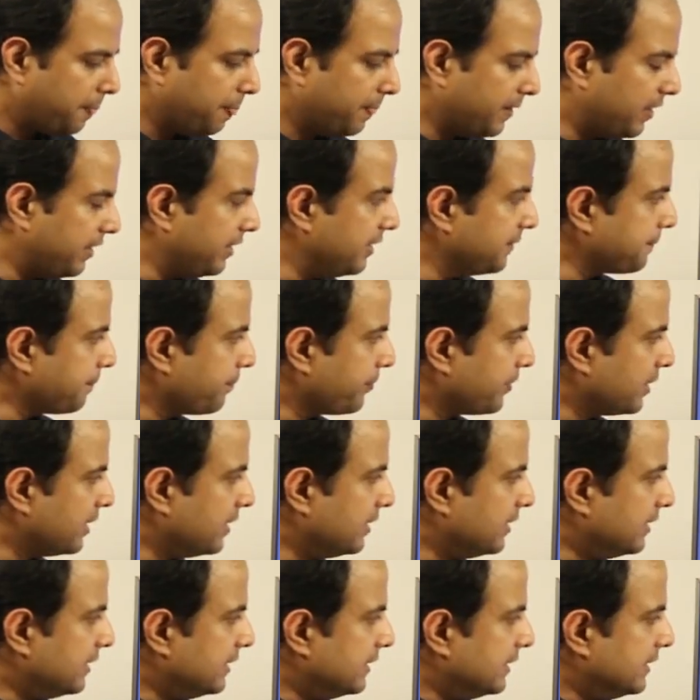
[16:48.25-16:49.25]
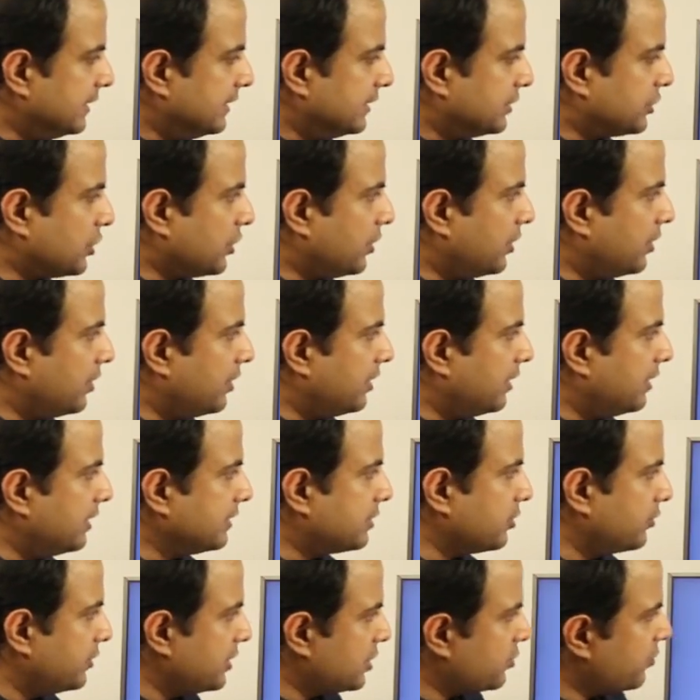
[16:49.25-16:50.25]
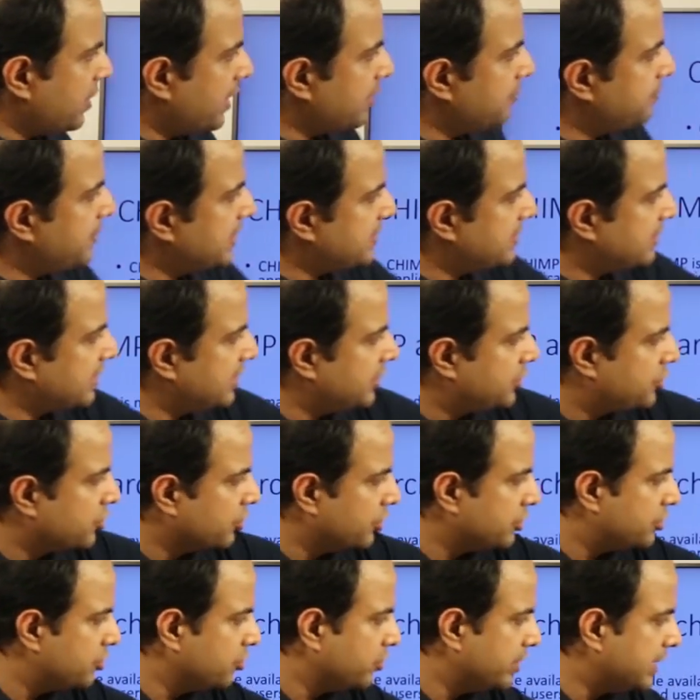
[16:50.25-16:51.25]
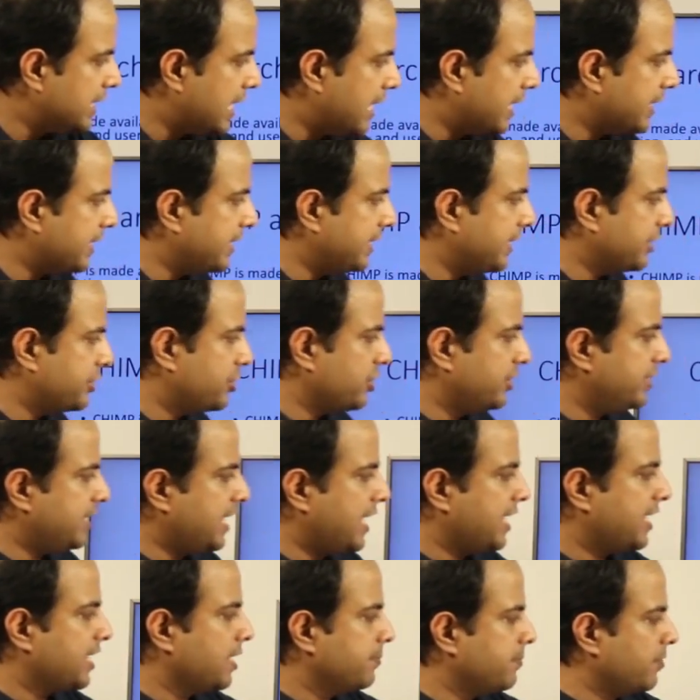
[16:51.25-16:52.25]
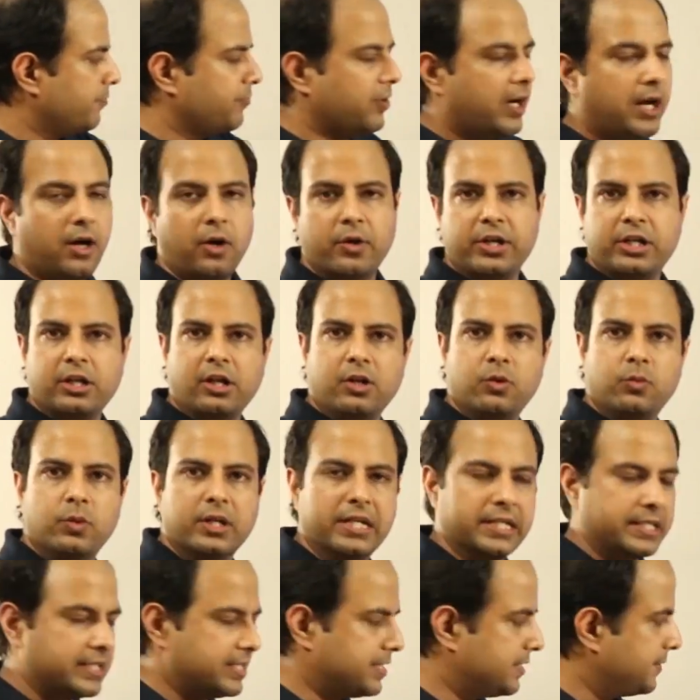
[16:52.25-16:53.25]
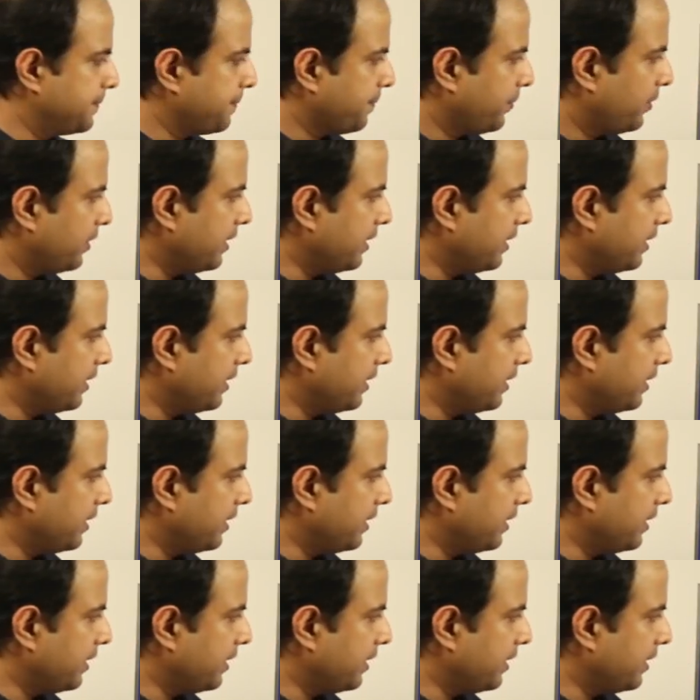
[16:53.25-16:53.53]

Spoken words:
Okay, so this one basically shows you an architecture diagram of how it all works.